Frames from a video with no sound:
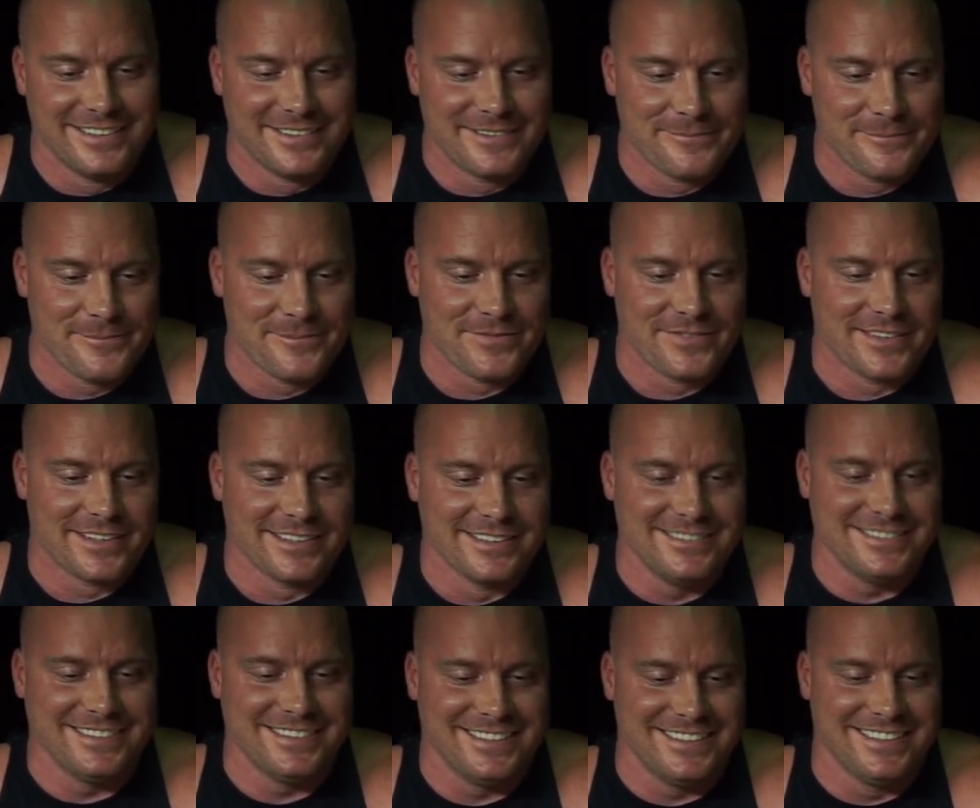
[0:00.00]
Exactly.
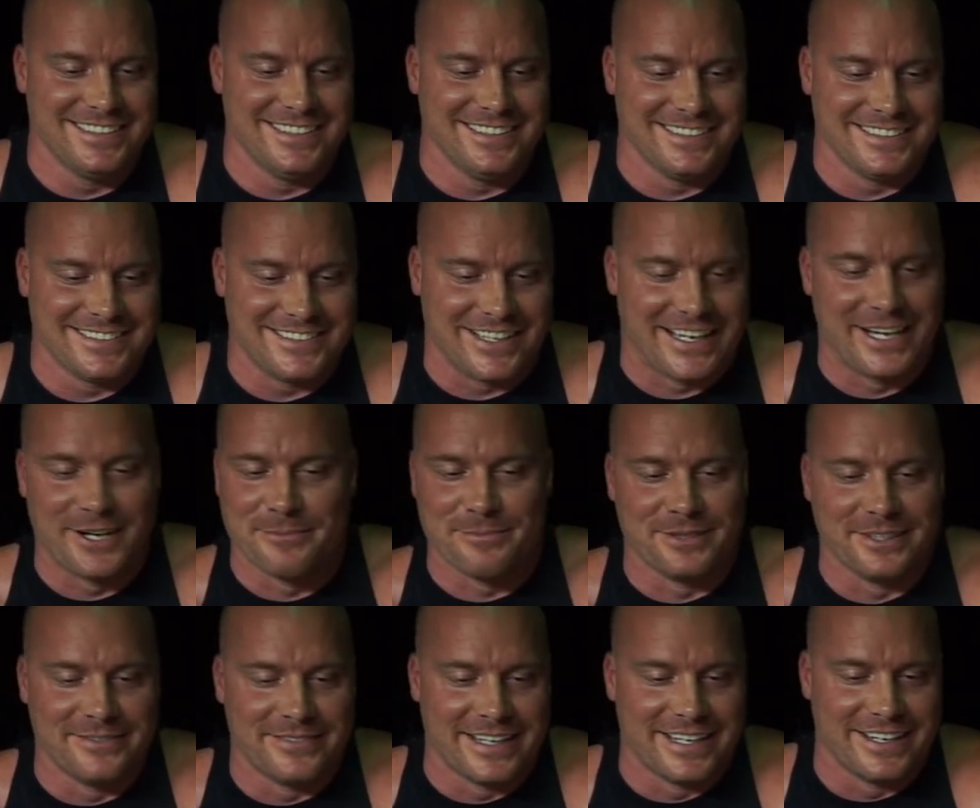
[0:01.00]
I don't
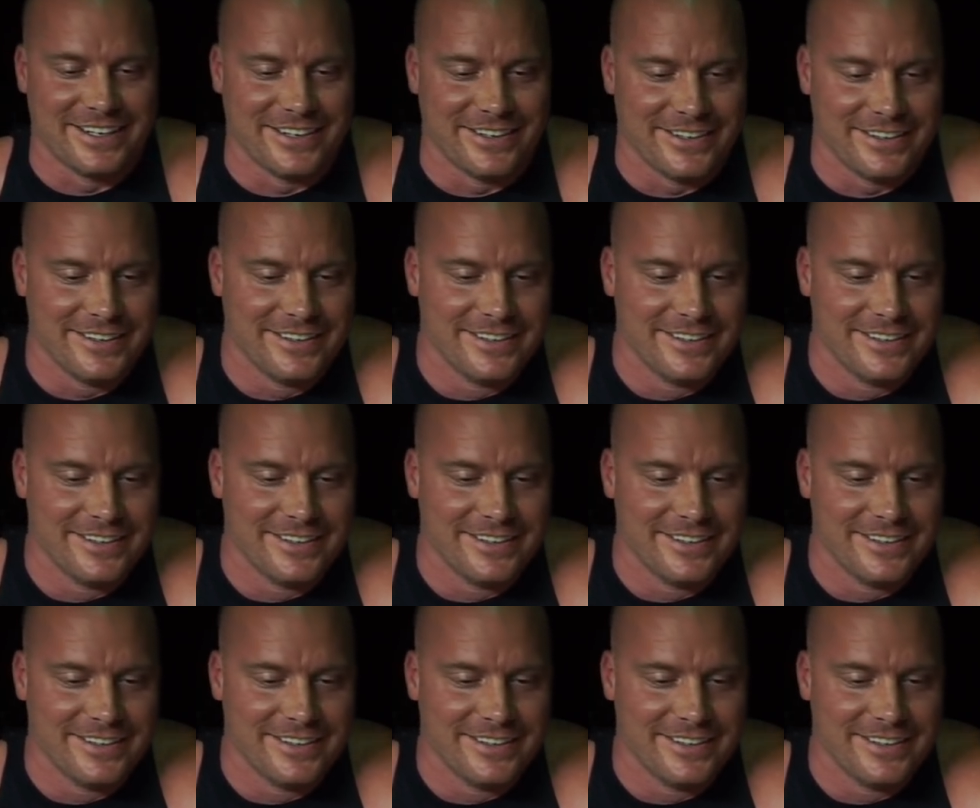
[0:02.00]
believe that at all.